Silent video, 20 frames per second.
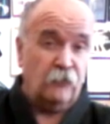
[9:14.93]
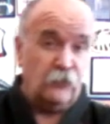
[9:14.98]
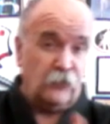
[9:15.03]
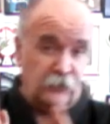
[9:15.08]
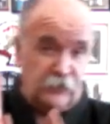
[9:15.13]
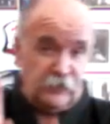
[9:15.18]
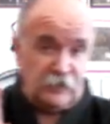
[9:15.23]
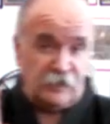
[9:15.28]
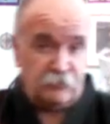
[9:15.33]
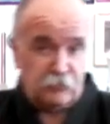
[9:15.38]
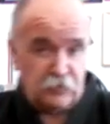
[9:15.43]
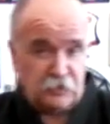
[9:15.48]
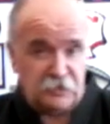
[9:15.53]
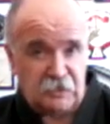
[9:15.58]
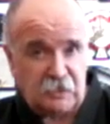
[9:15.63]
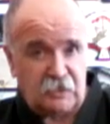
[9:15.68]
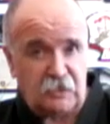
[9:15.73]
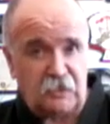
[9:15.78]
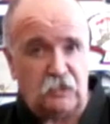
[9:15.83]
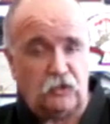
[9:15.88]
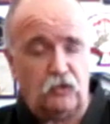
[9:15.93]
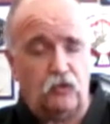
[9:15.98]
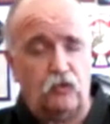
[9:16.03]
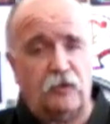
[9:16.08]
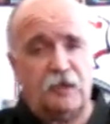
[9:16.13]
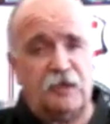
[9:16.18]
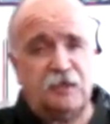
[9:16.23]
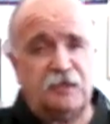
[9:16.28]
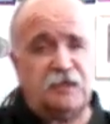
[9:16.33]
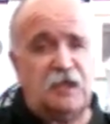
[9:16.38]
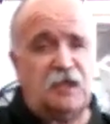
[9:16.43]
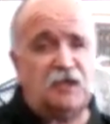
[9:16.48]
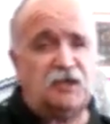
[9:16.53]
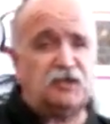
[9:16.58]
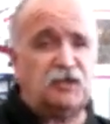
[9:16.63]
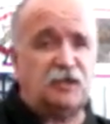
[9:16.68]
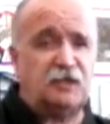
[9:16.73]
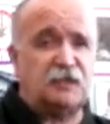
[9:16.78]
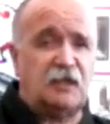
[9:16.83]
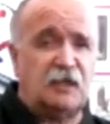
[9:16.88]
for this particular
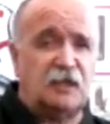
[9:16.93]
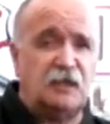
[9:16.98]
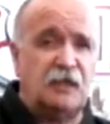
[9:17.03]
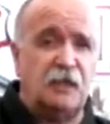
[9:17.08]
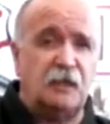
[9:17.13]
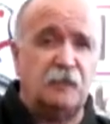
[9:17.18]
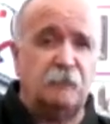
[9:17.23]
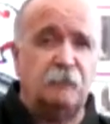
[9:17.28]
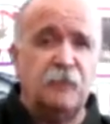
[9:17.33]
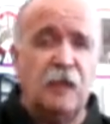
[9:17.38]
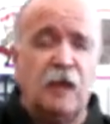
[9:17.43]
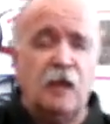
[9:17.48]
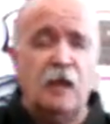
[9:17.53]
orientation or technique.